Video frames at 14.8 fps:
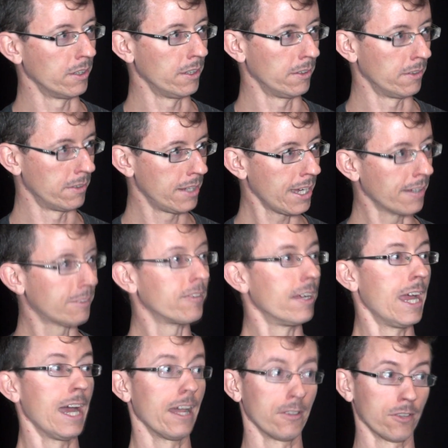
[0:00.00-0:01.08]
in debt,
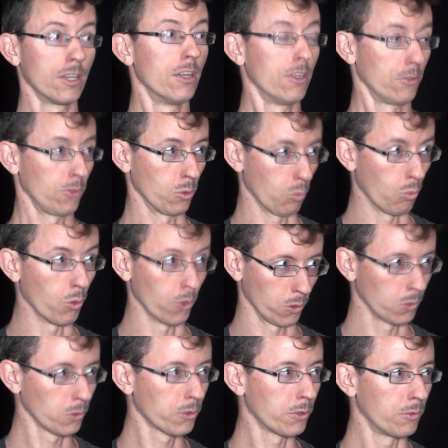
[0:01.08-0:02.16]
and the
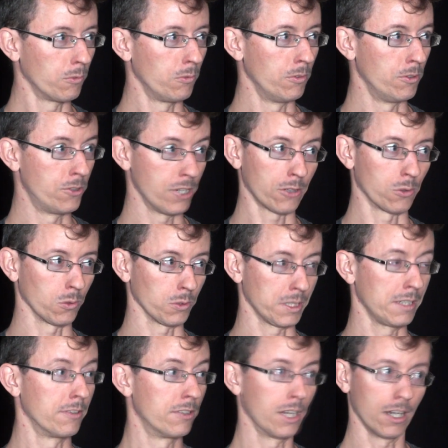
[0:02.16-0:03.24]
world
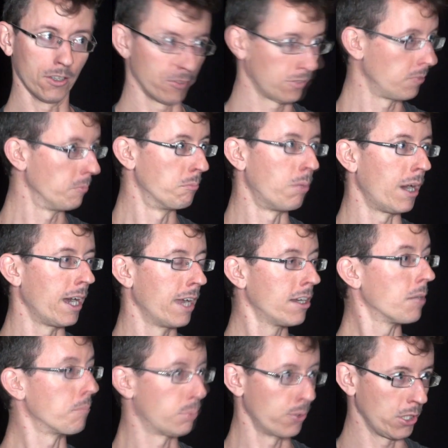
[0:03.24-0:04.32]
generally does buy it
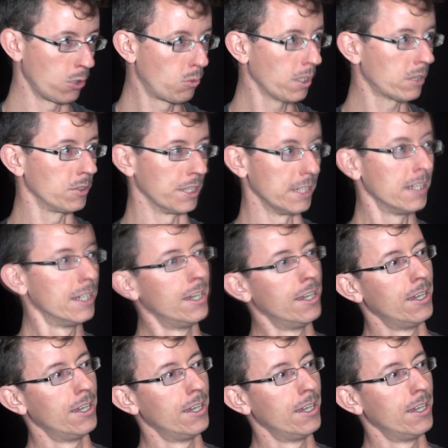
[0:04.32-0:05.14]
up pretty quickly.